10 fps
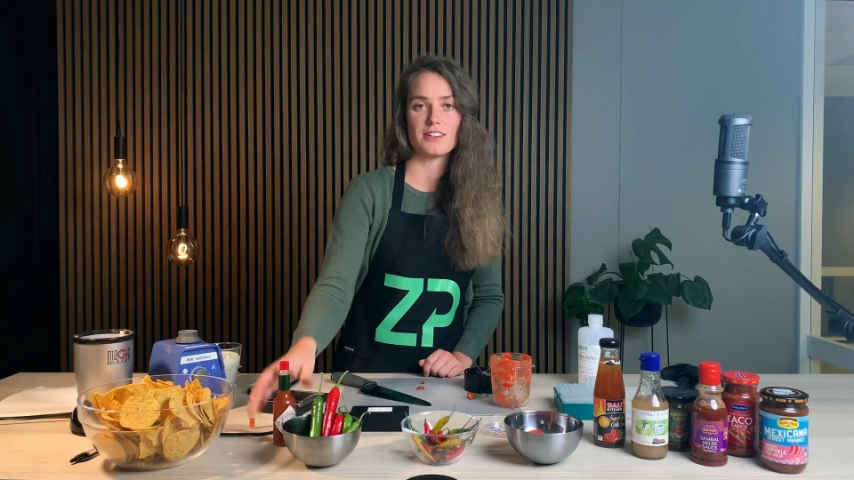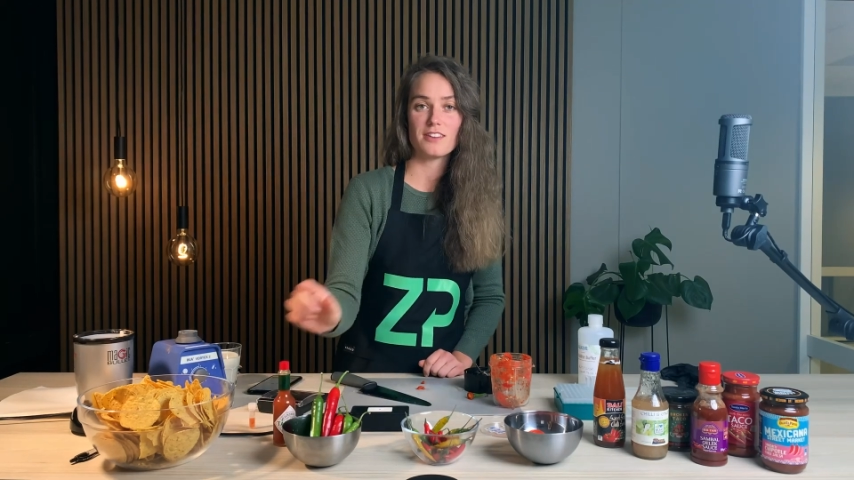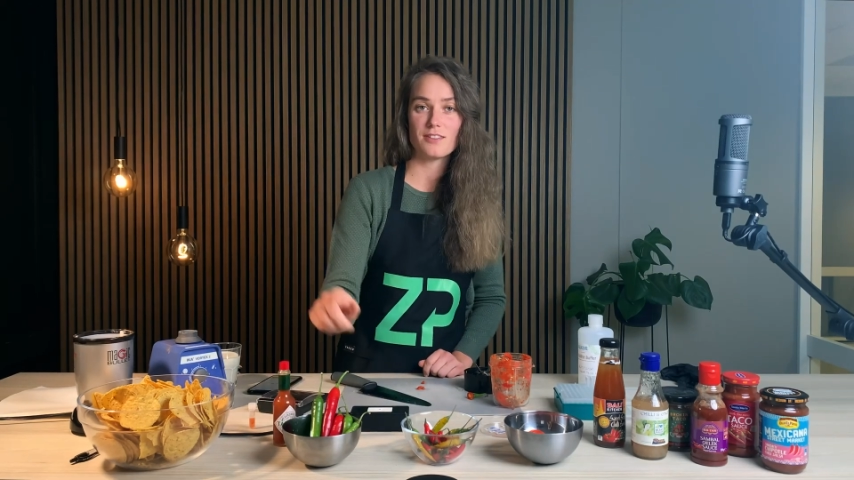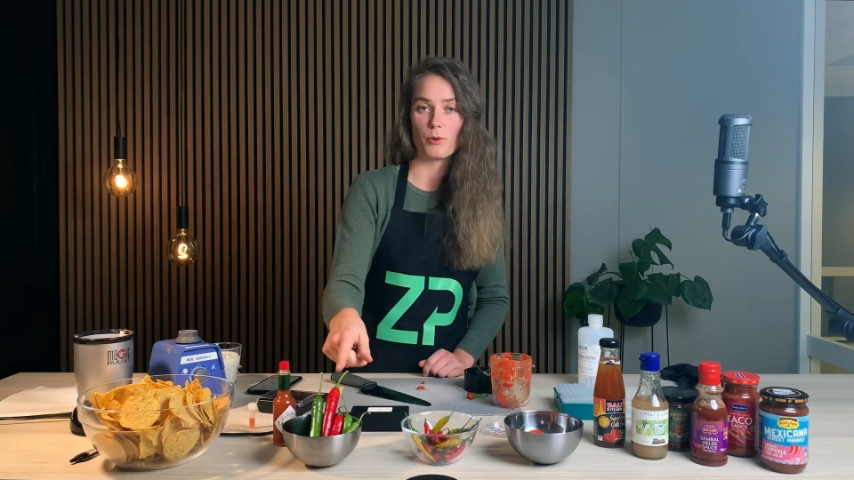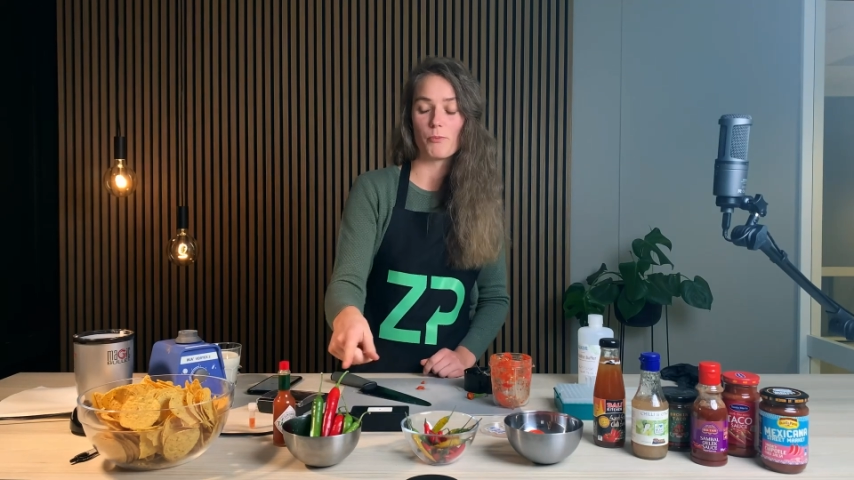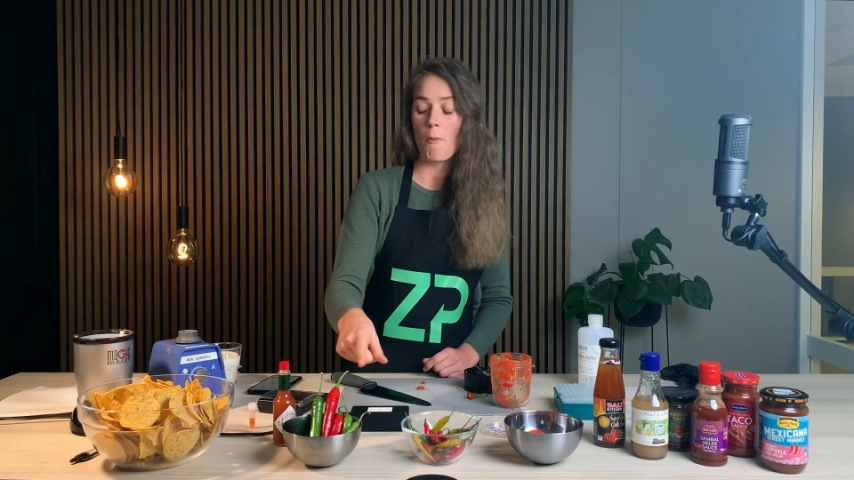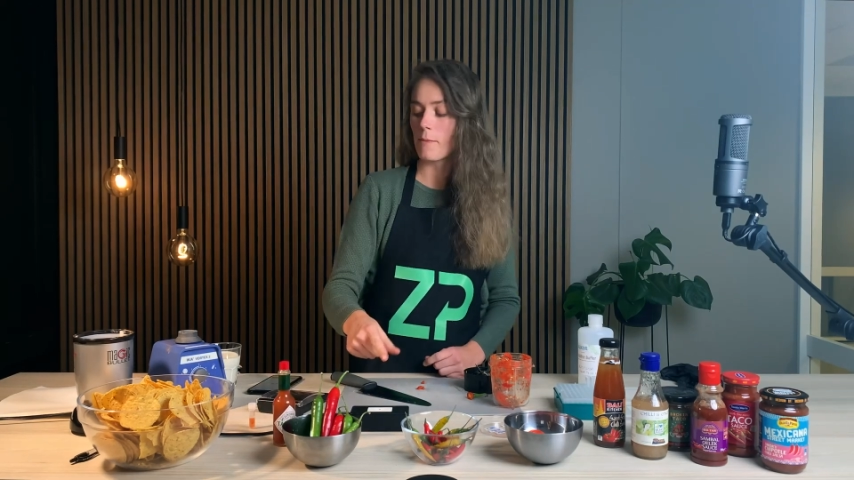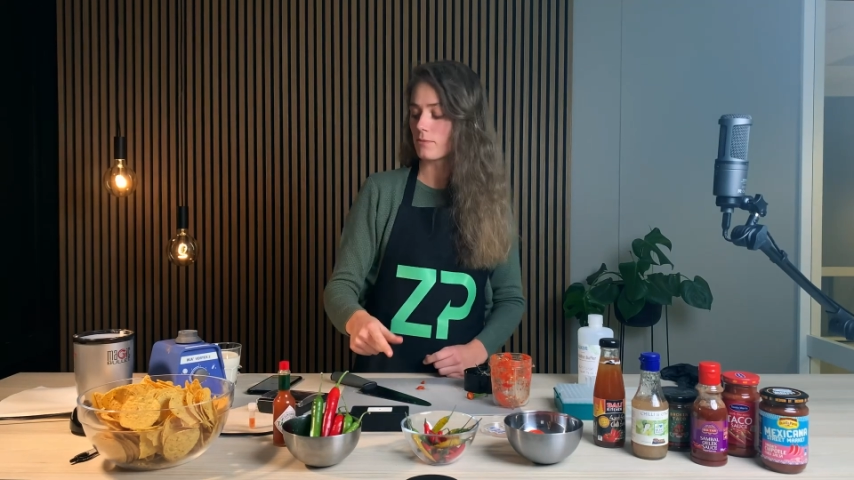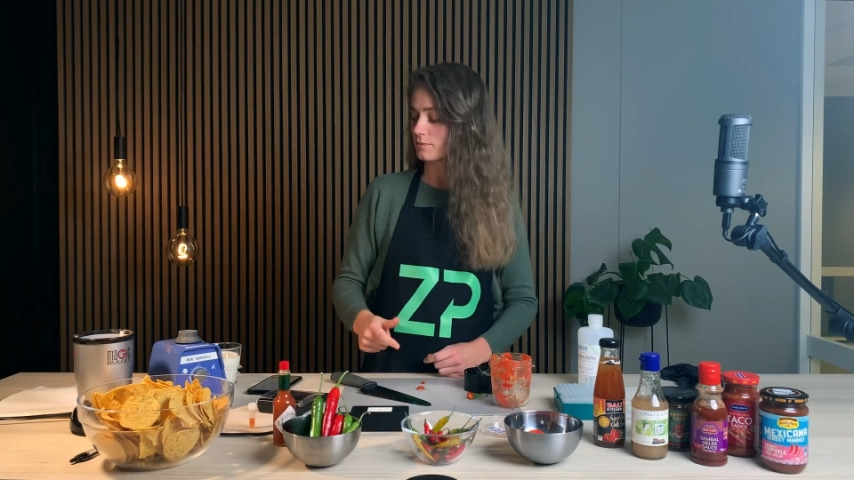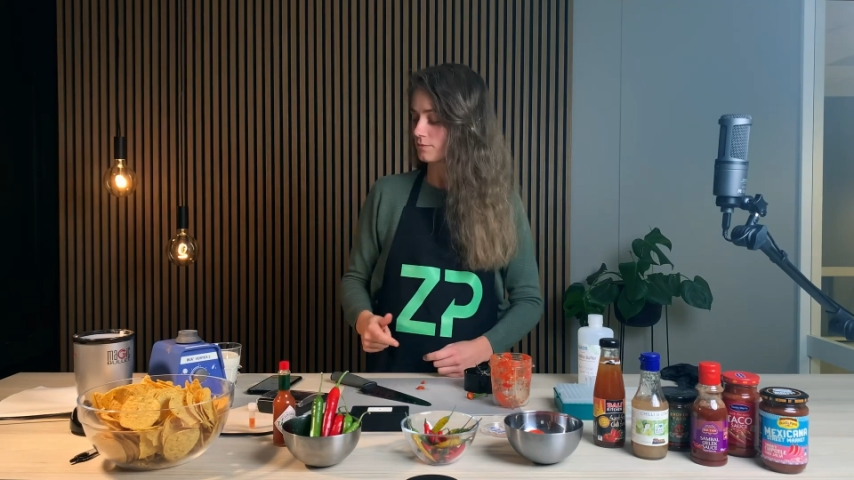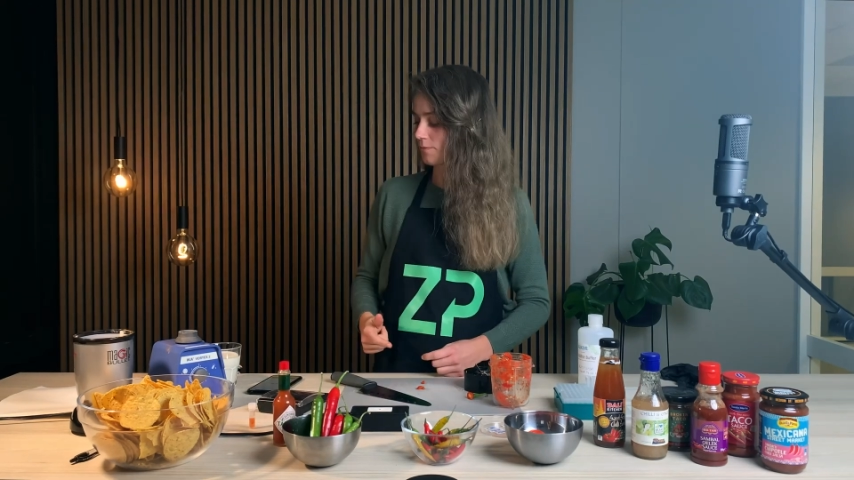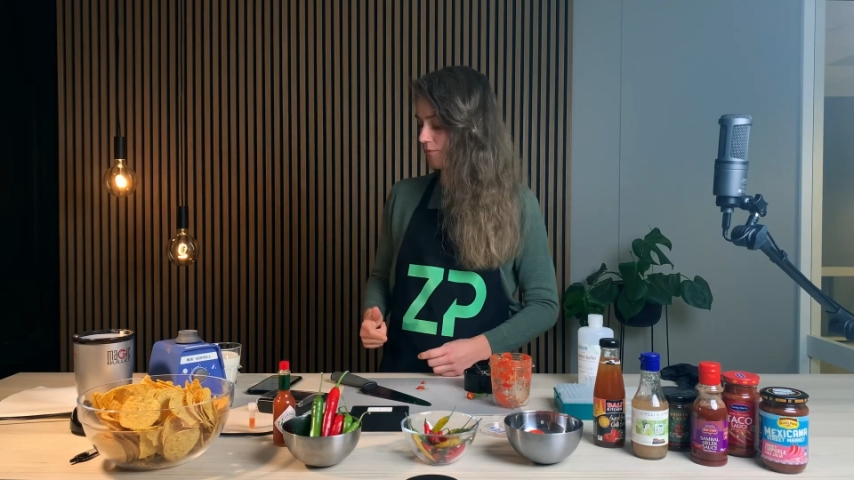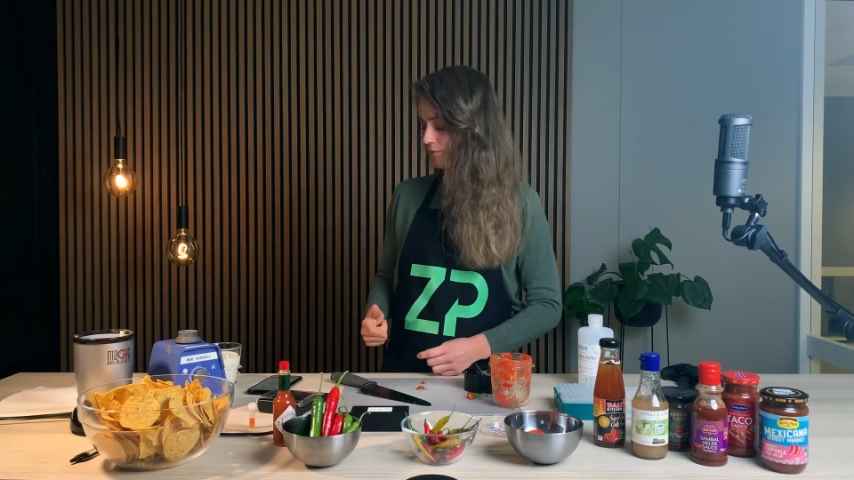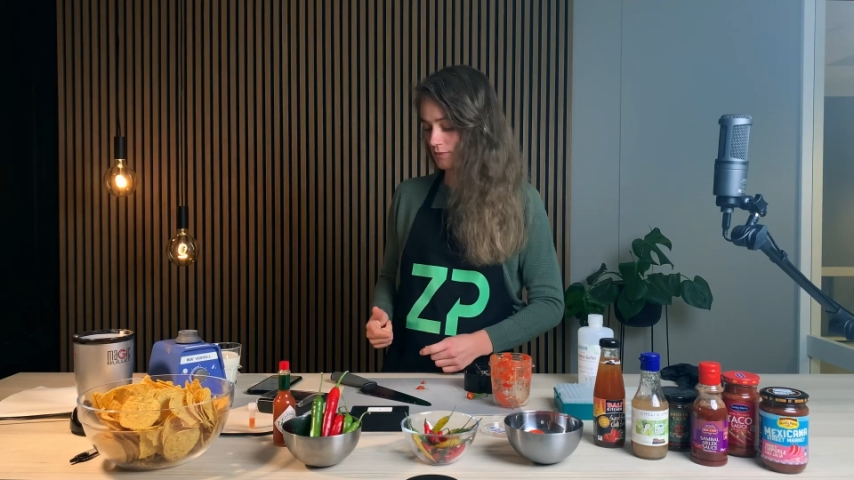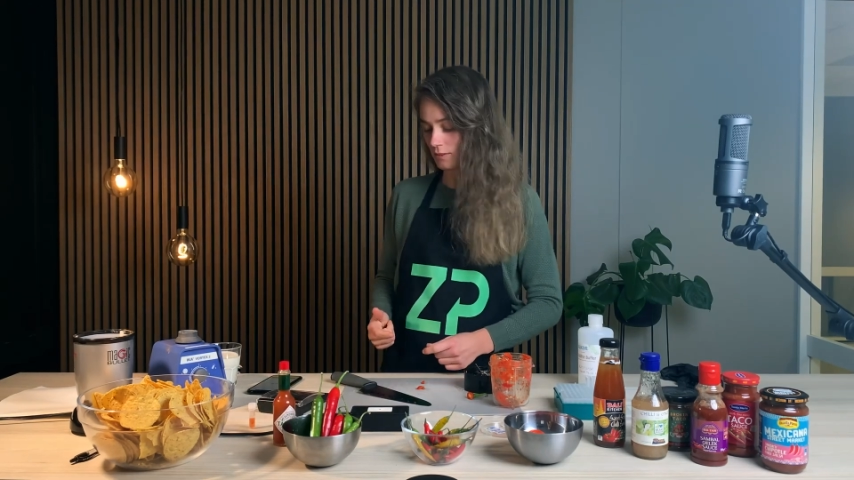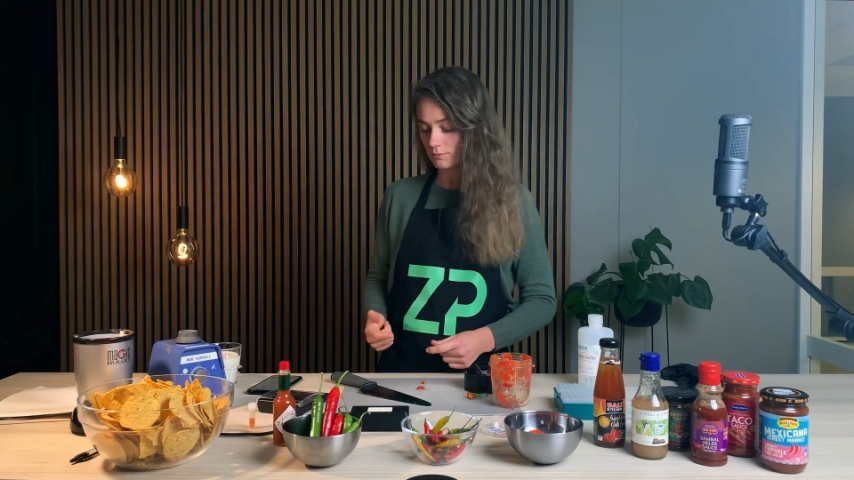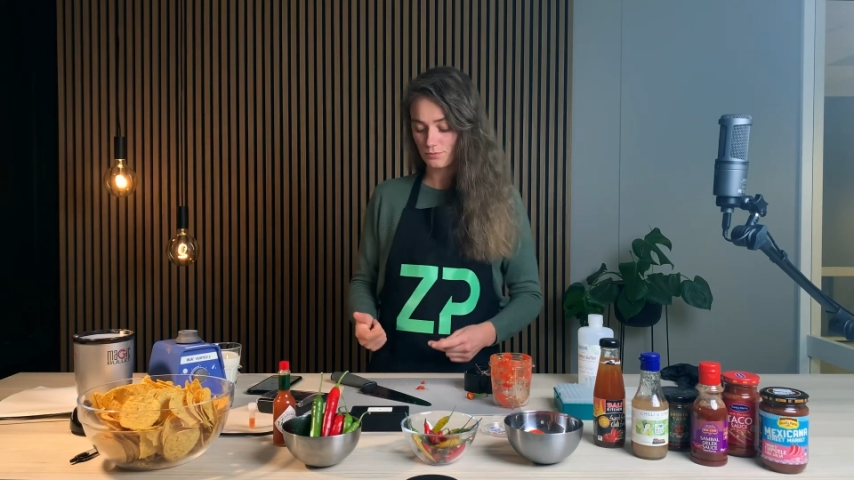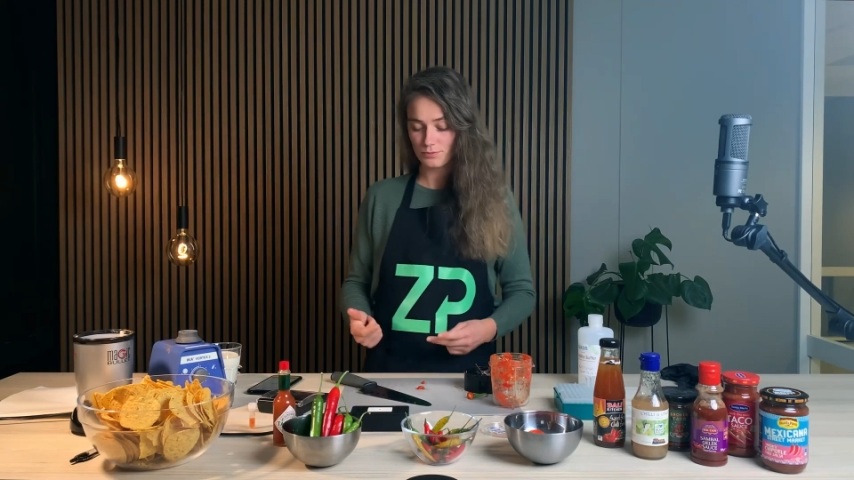this one. Mm.